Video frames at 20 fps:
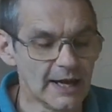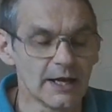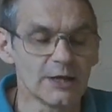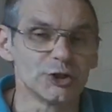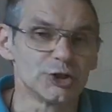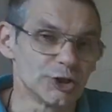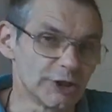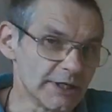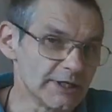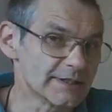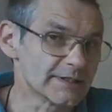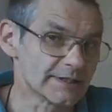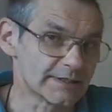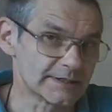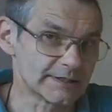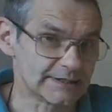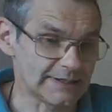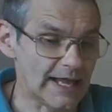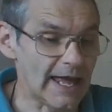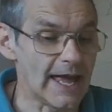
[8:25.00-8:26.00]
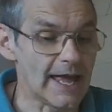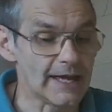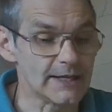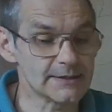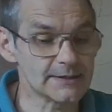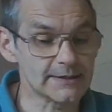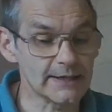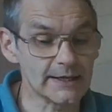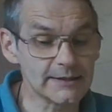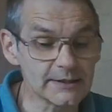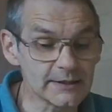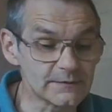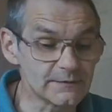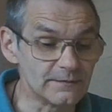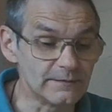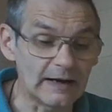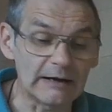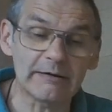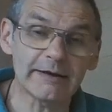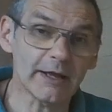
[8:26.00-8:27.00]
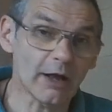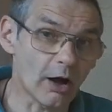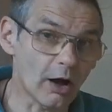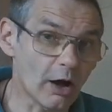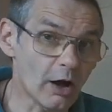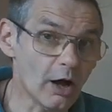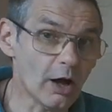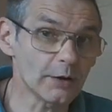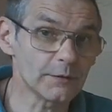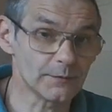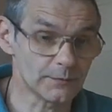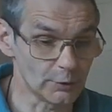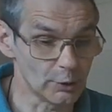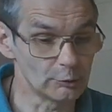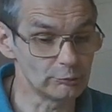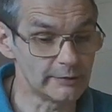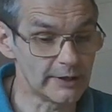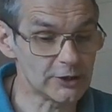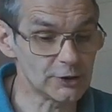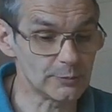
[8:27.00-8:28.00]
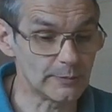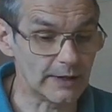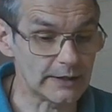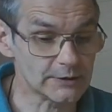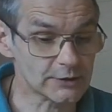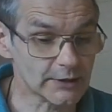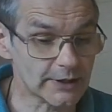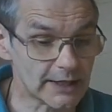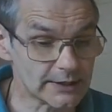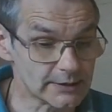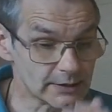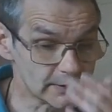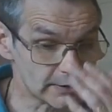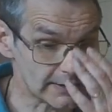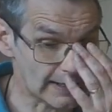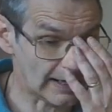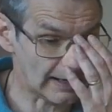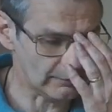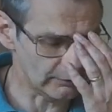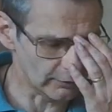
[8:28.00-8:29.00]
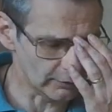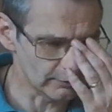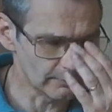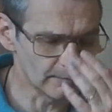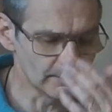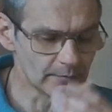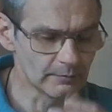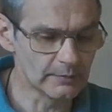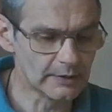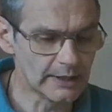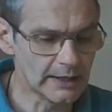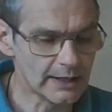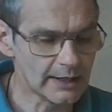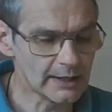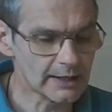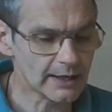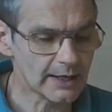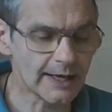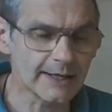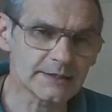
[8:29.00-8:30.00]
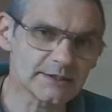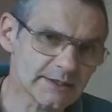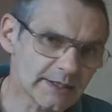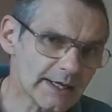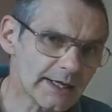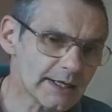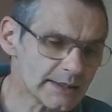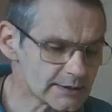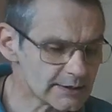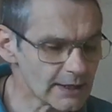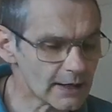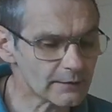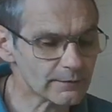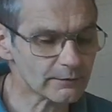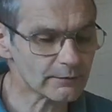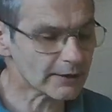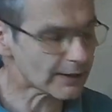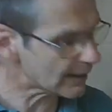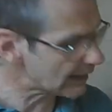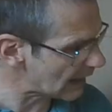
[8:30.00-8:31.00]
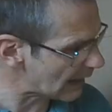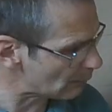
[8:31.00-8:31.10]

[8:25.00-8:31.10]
Jesus says it is very hard for a rich man to get into heaven. It's easier for a